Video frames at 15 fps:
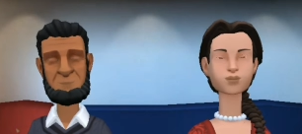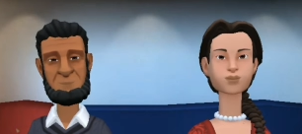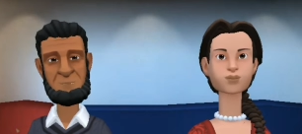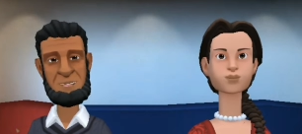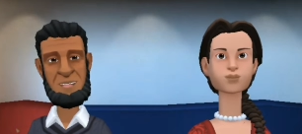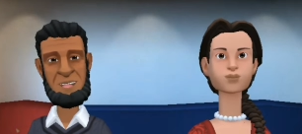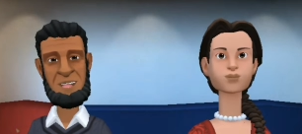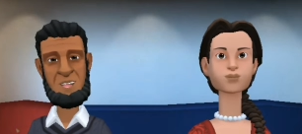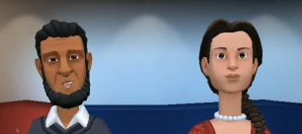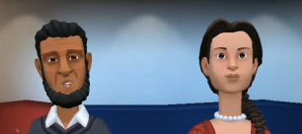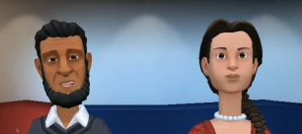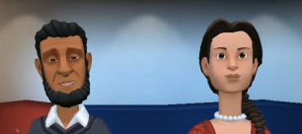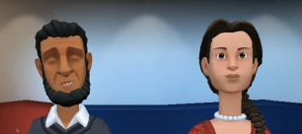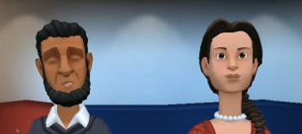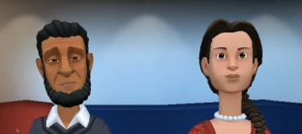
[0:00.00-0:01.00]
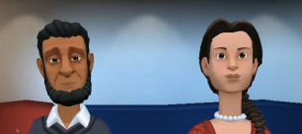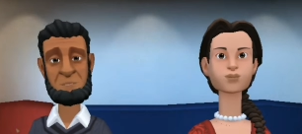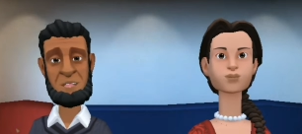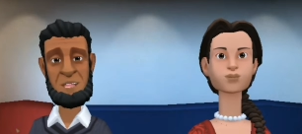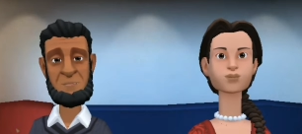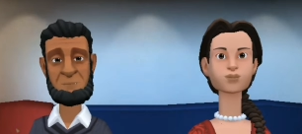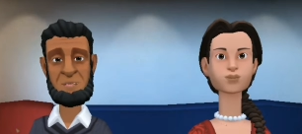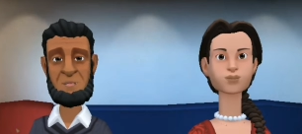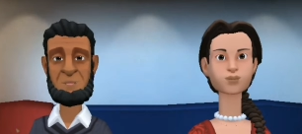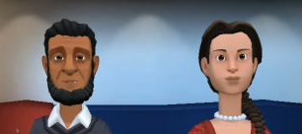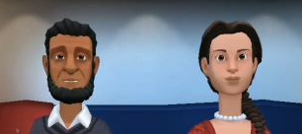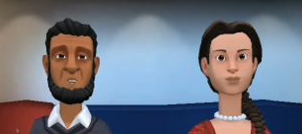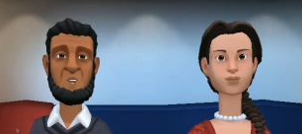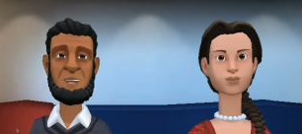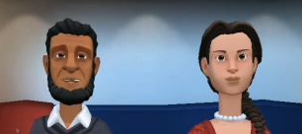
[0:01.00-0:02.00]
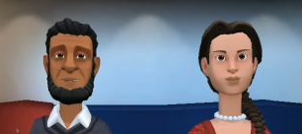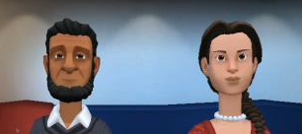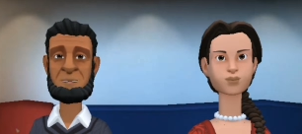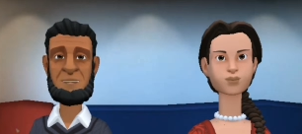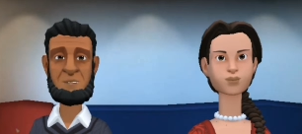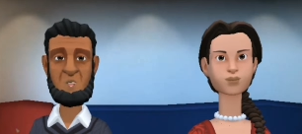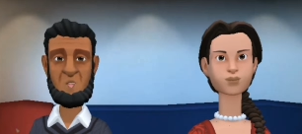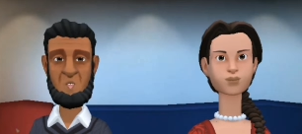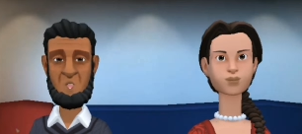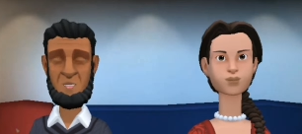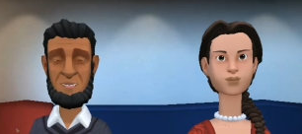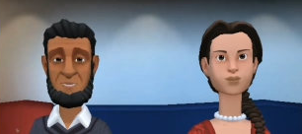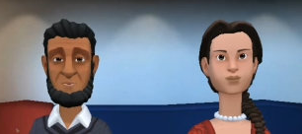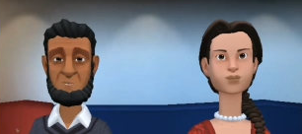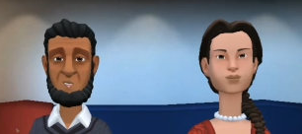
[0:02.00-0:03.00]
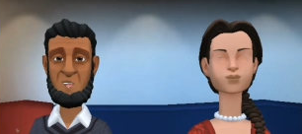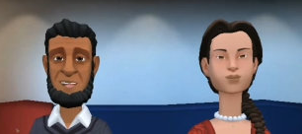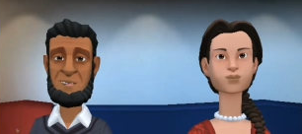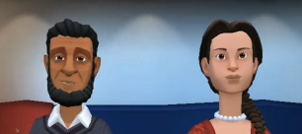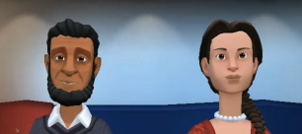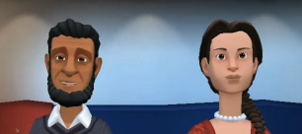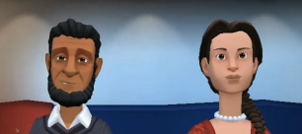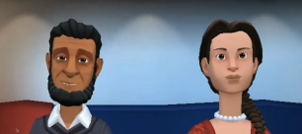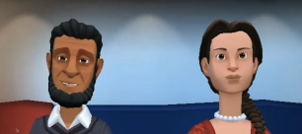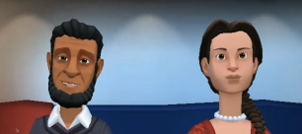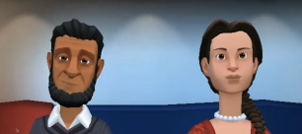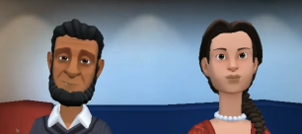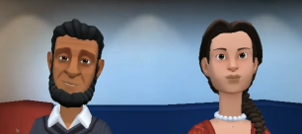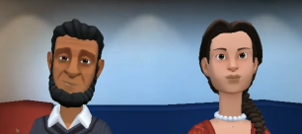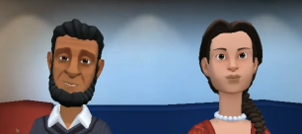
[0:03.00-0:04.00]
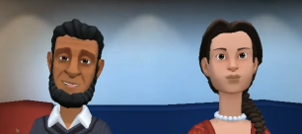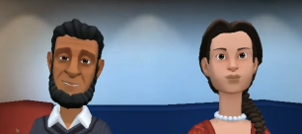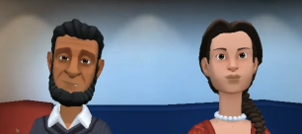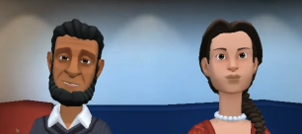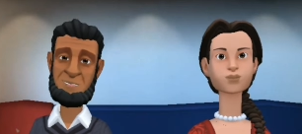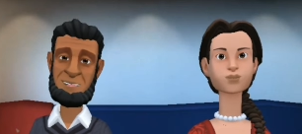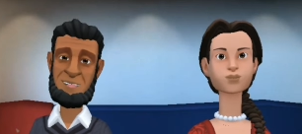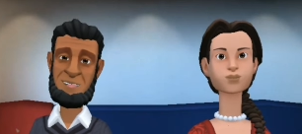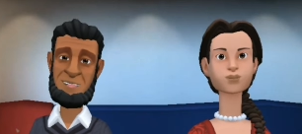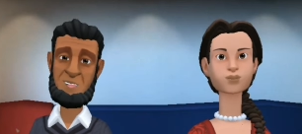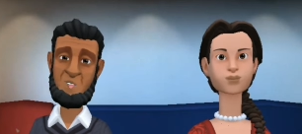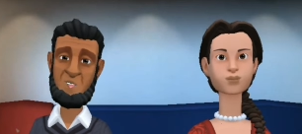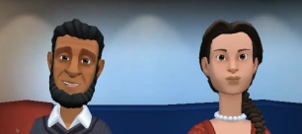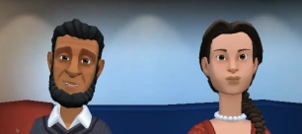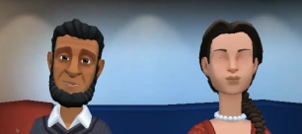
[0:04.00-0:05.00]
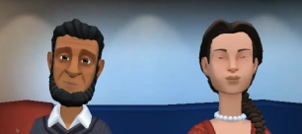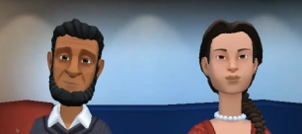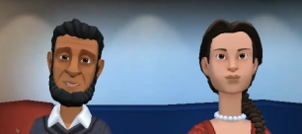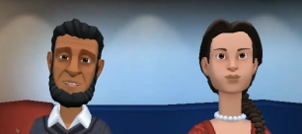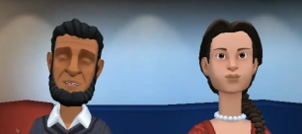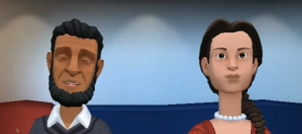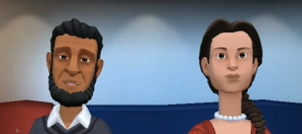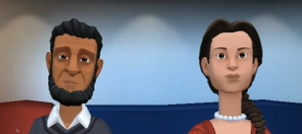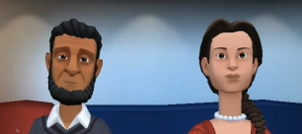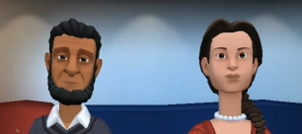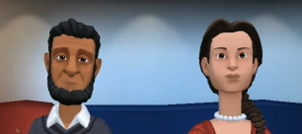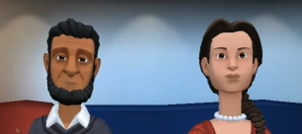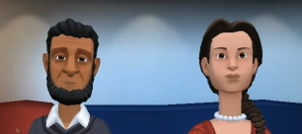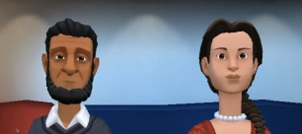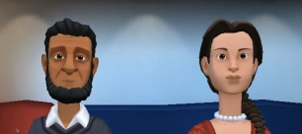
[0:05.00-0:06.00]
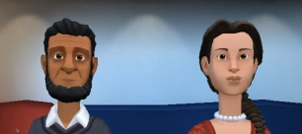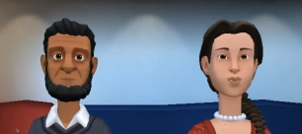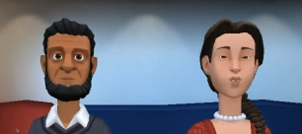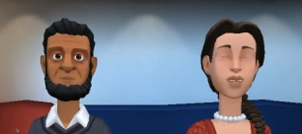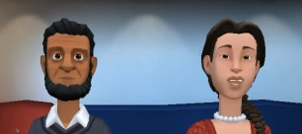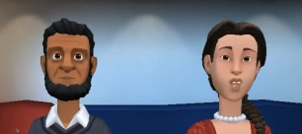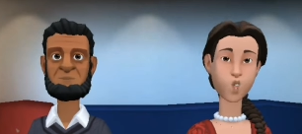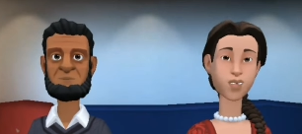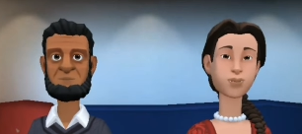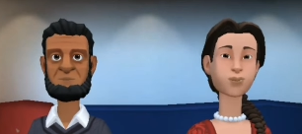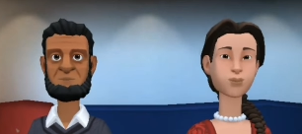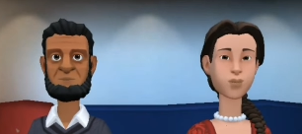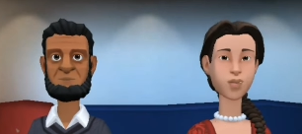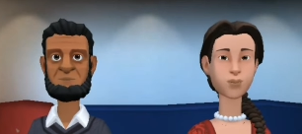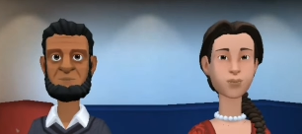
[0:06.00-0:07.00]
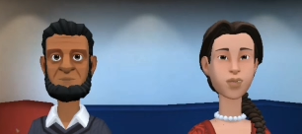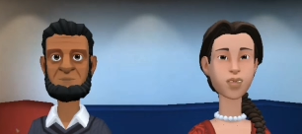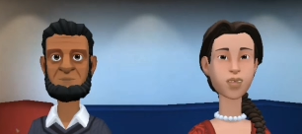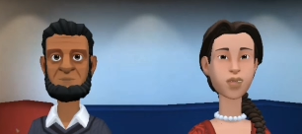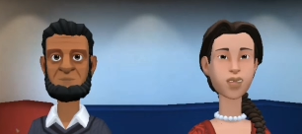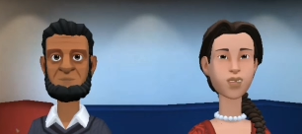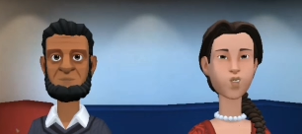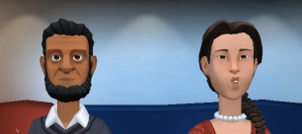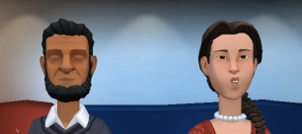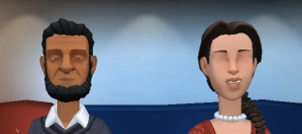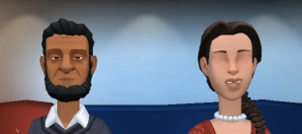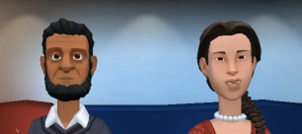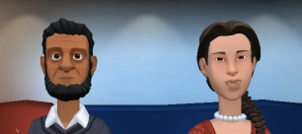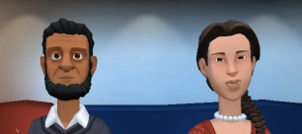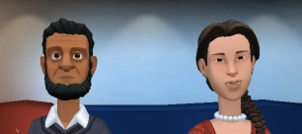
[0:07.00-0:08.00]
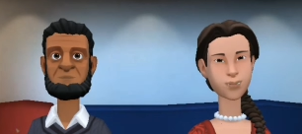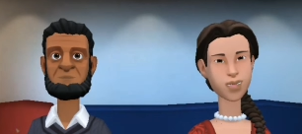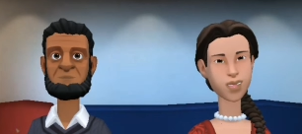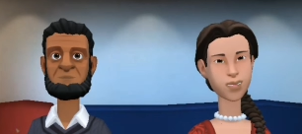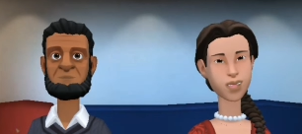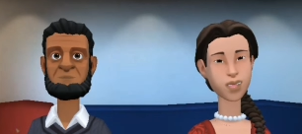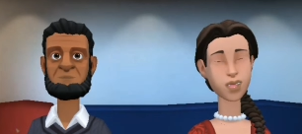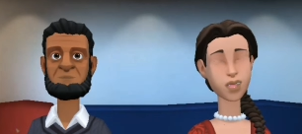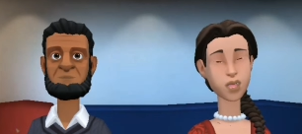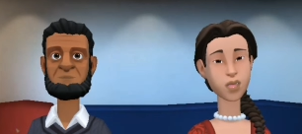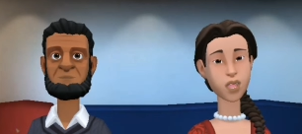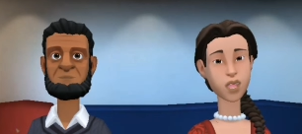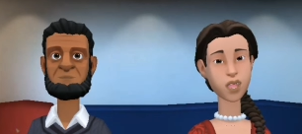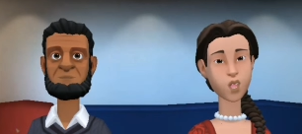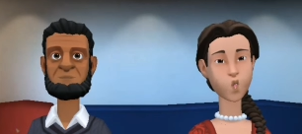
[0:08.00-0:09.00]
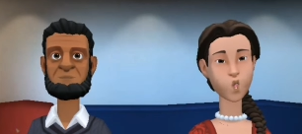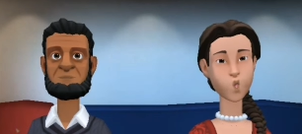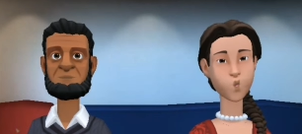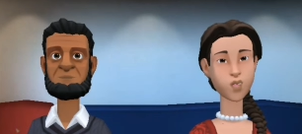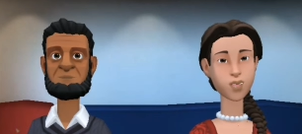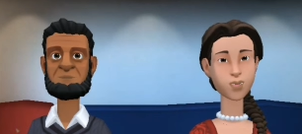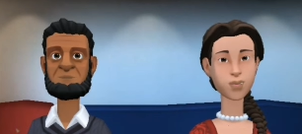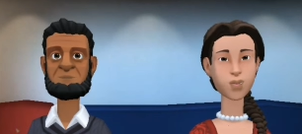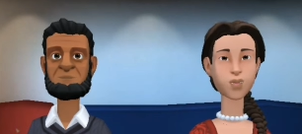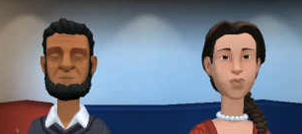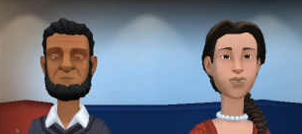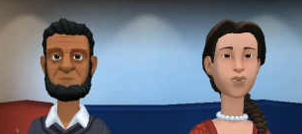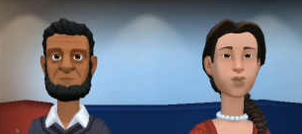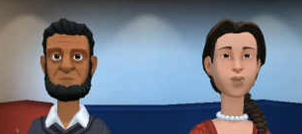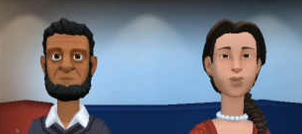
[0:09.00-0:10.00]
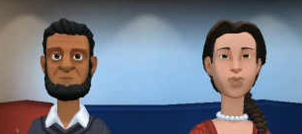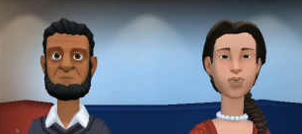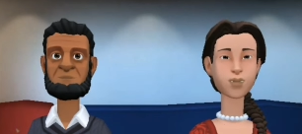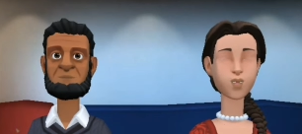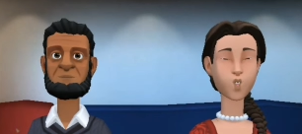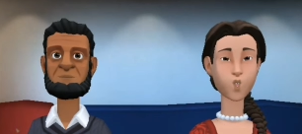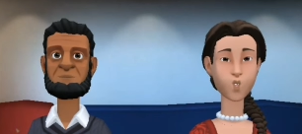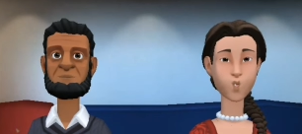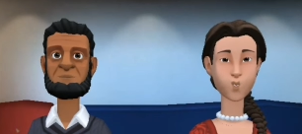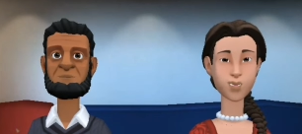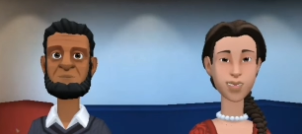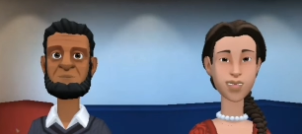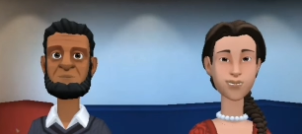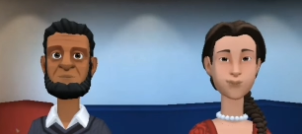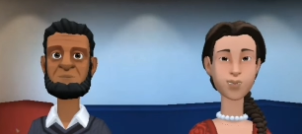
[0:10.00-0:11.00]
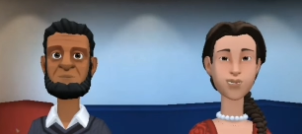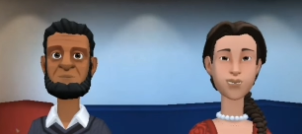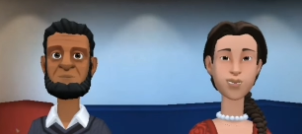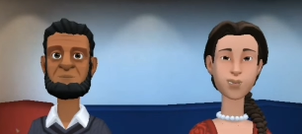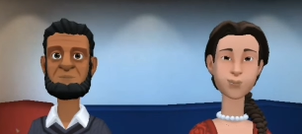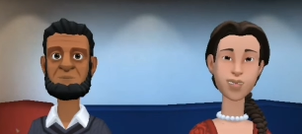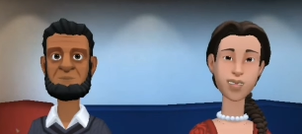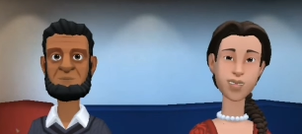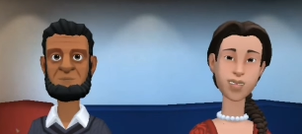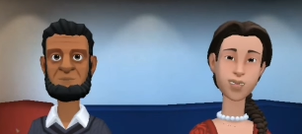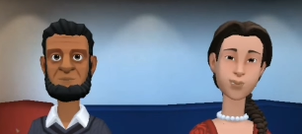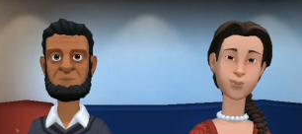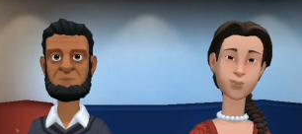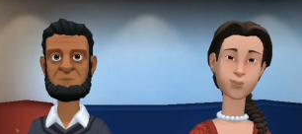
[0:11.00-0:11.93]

Speaker 1: He did not only pay the price for us but for all those who will accept him as their personal Lord and Savior.
Speaker 2: No doubt, the blood of all the animals they killed to offer sacrifices couldn't save my family,